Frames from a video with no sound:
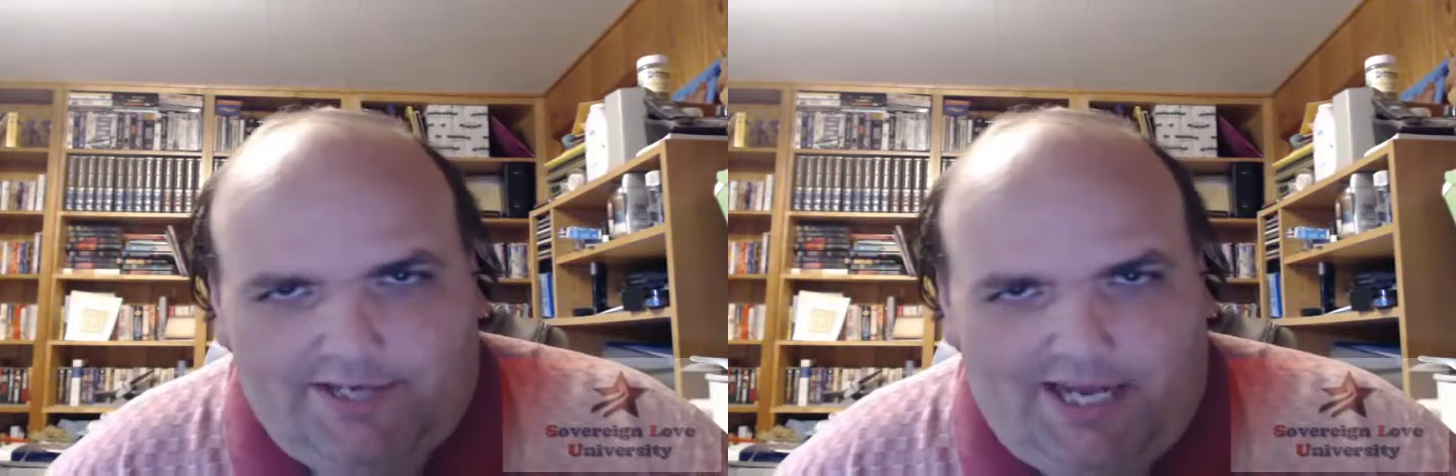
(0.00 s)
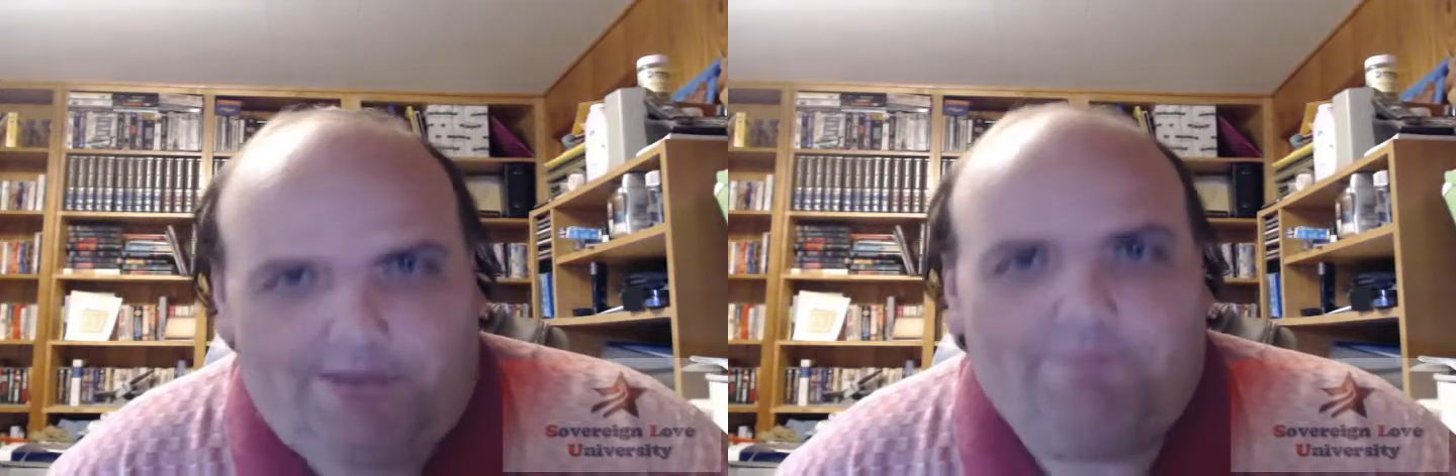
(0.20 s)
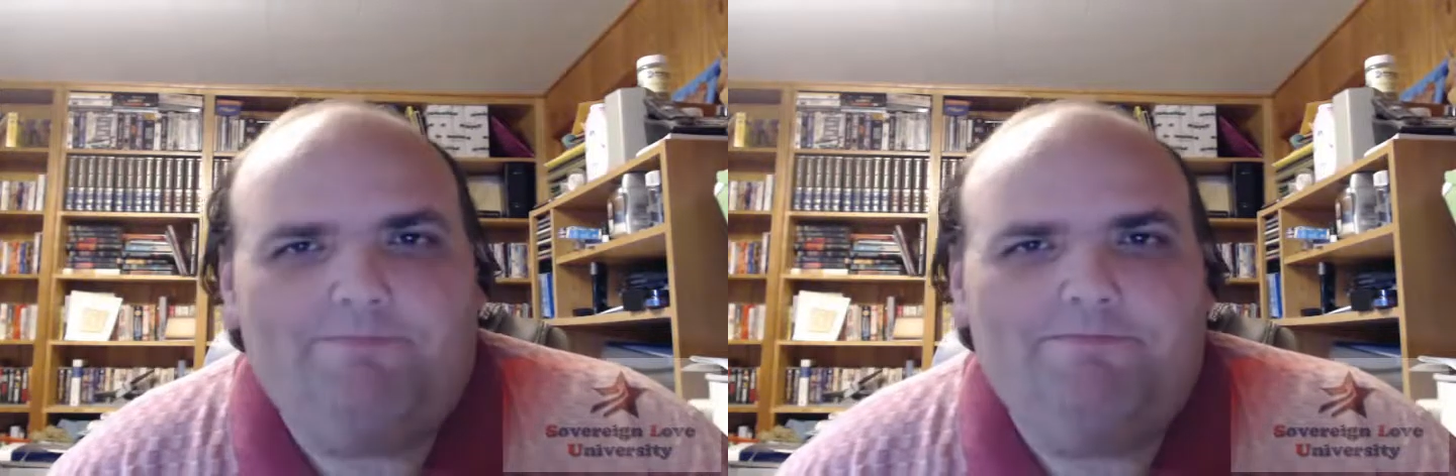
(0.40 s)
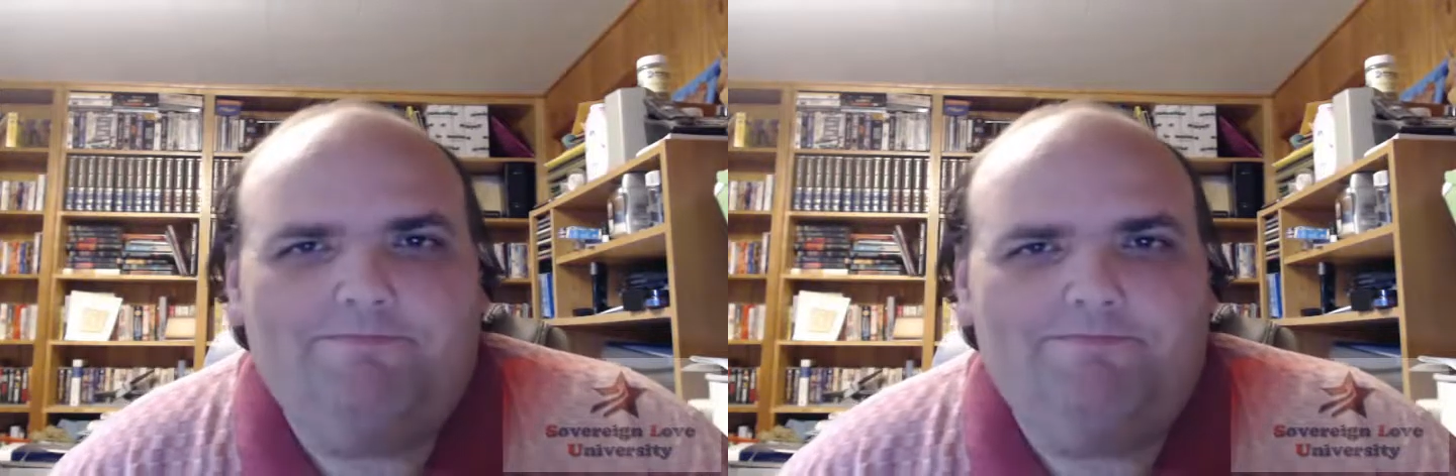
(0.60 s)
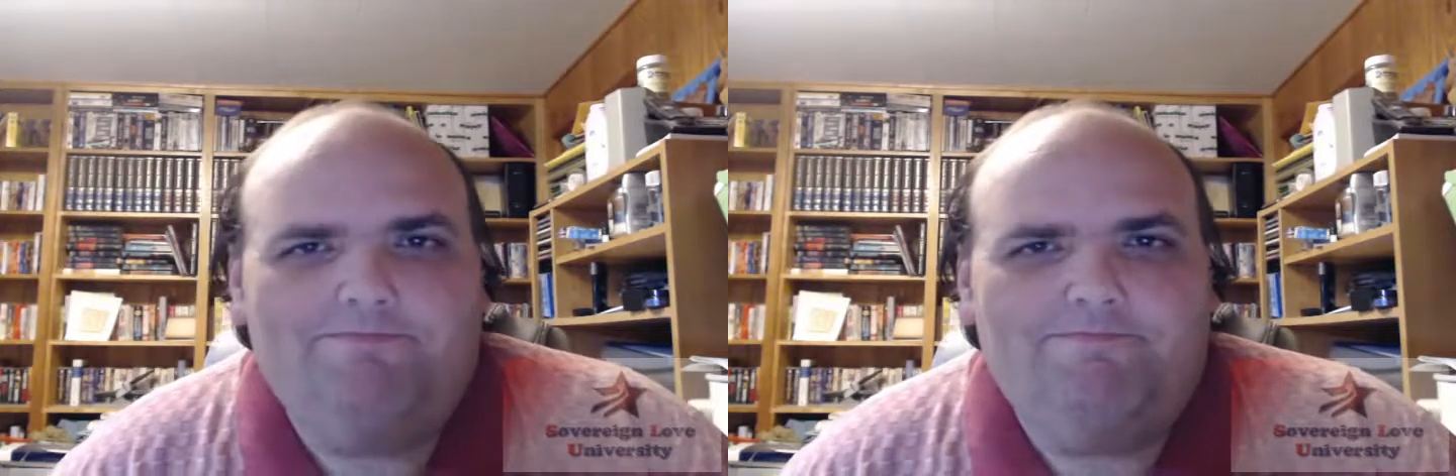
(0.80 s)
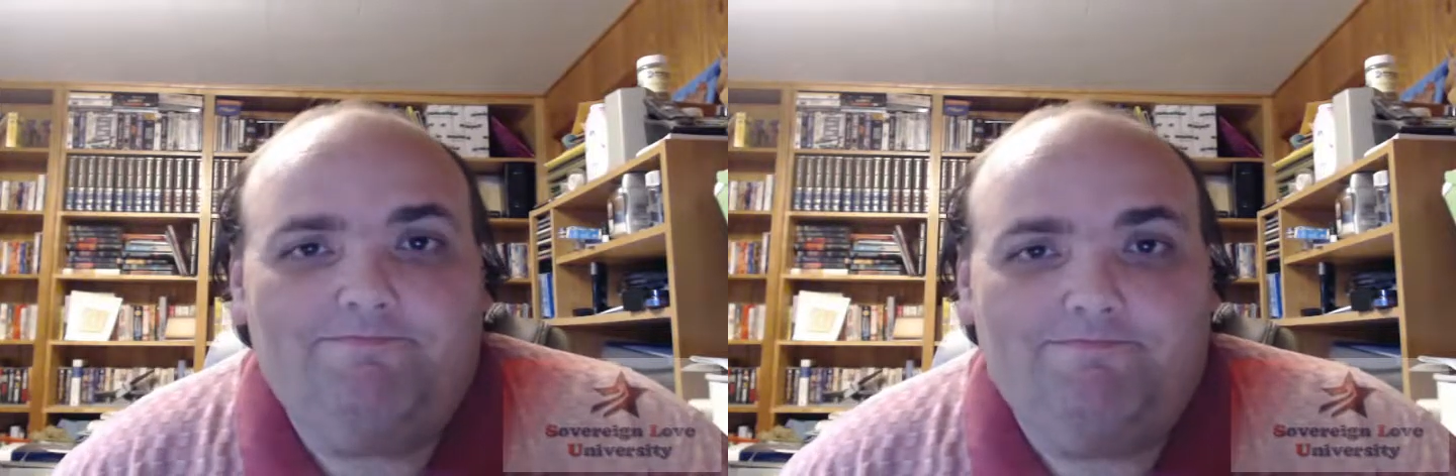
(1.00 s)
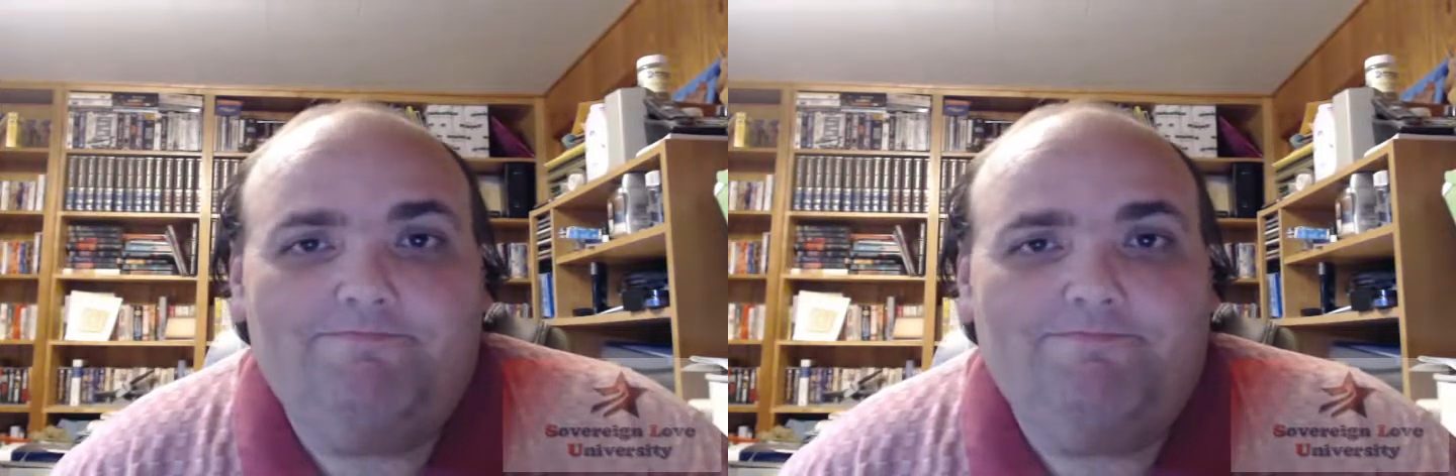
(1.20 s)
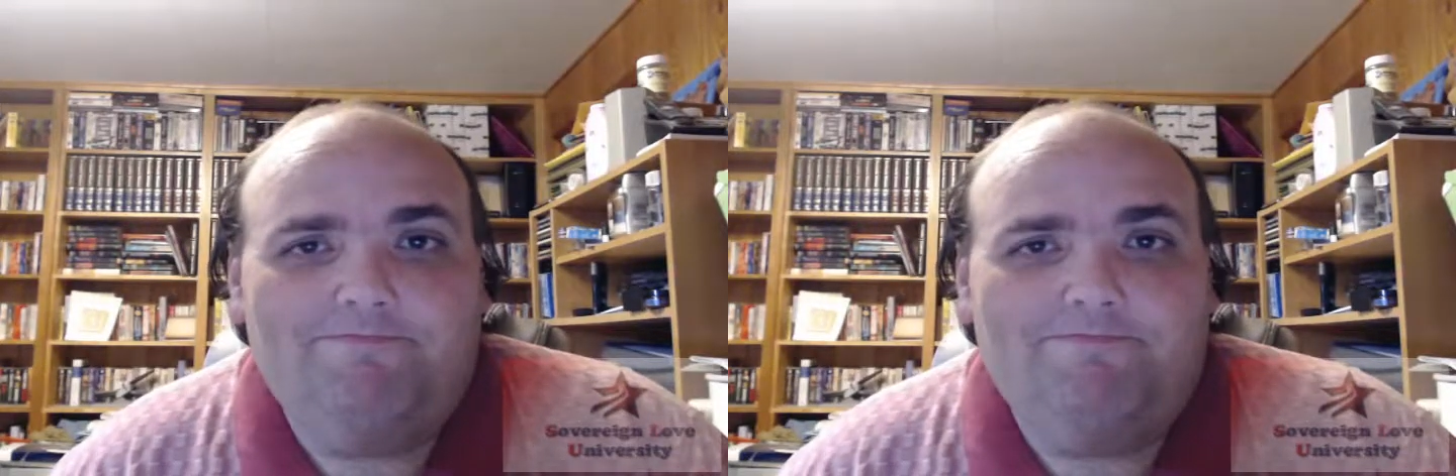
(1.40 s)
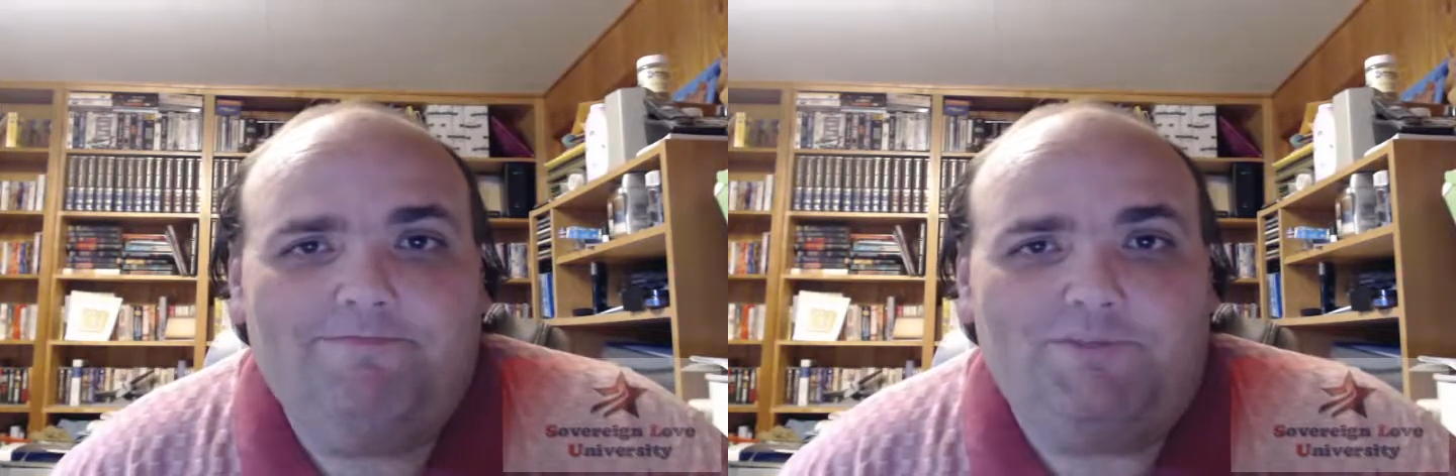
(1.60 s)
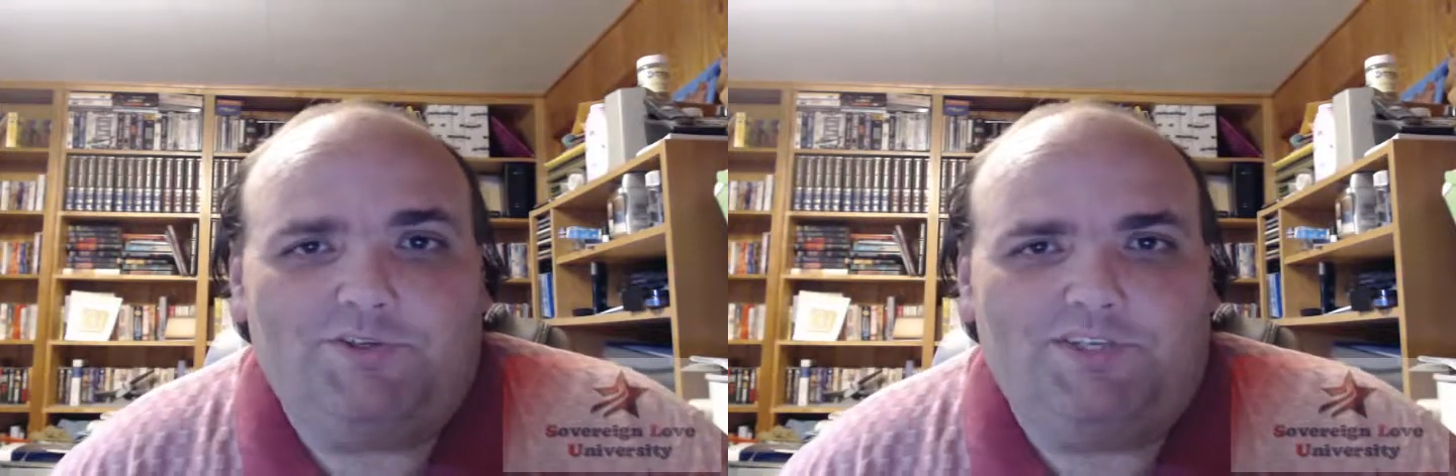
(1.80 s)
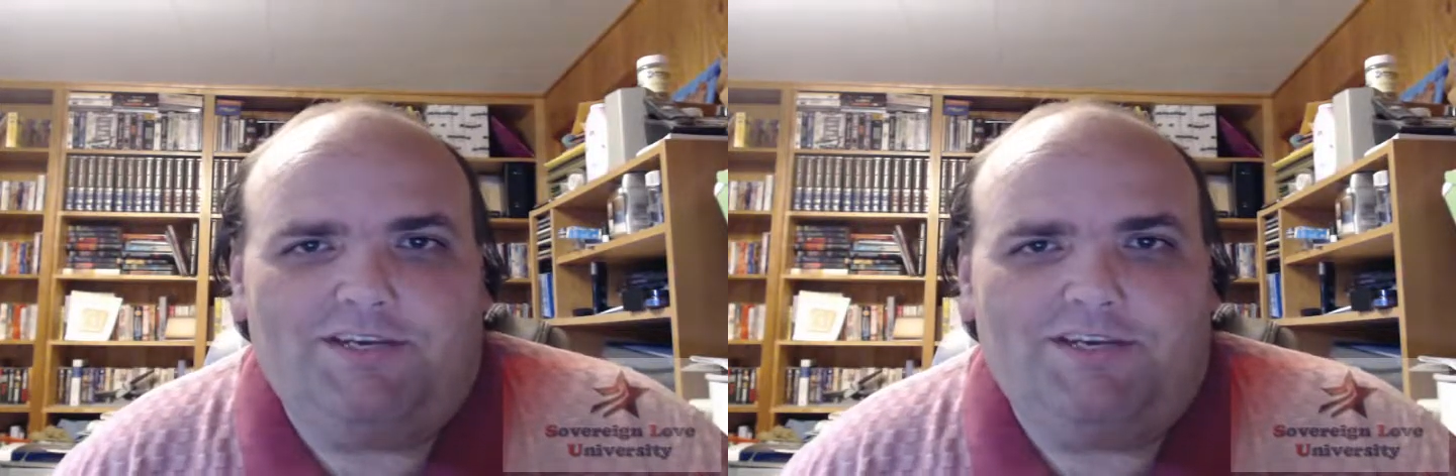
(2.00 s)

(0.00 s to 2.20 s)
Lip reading: name. You see?